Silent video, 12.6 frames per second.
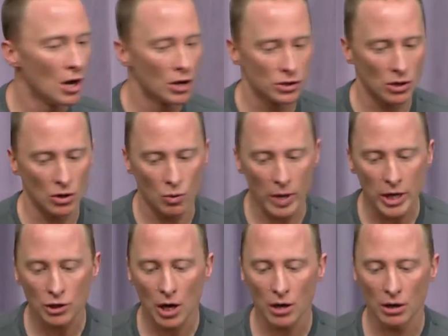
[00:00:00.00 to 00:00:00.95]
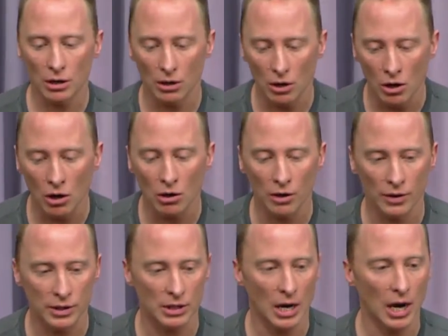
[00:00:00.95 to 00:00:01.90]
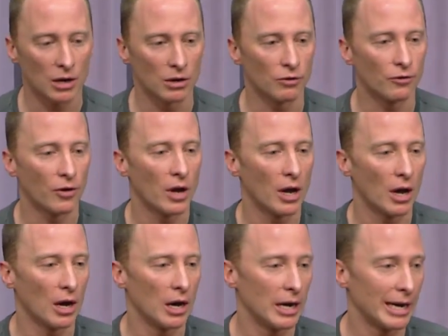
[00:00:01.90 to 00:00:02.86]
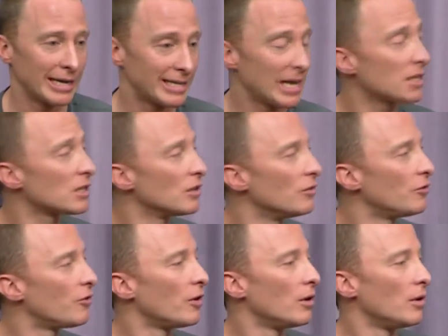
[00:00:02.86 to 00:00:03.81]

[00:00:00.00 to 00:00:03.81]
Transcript: So we try to err on the side of excessive